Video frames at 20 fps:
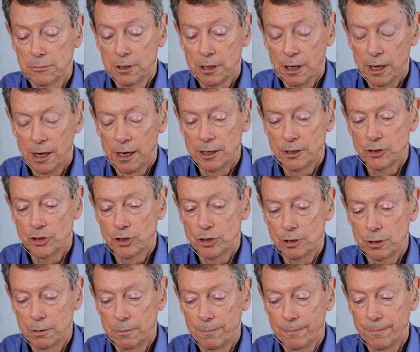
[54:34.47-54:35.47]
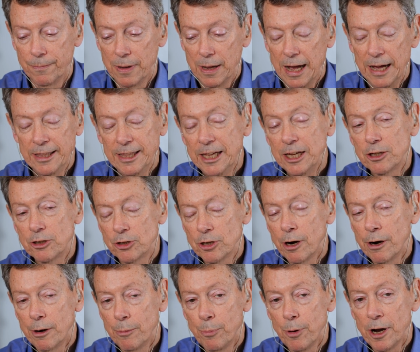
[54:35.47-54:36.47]
gosh, I think
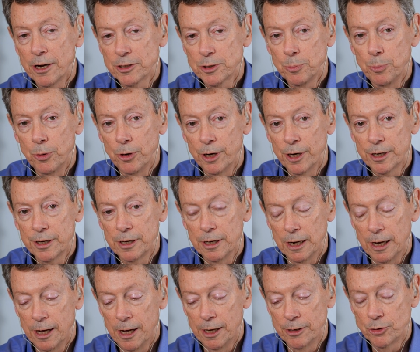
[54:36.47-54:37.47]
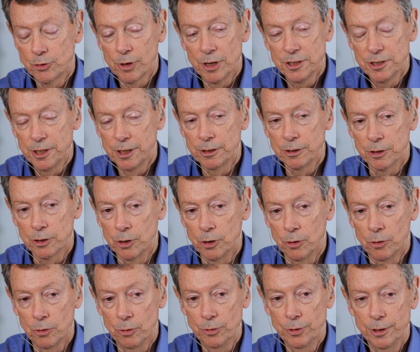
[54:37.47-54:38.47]
Tara Brach's book, uh, Trusting the
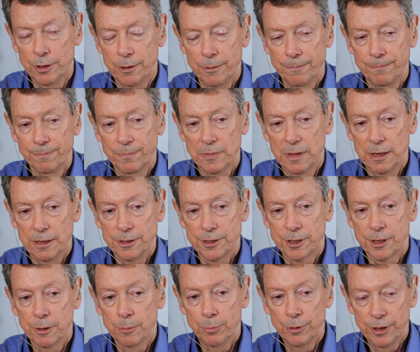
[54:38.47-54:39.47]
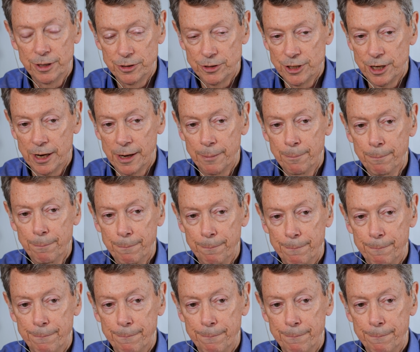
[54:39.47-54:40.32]
Gold, is a complete jam.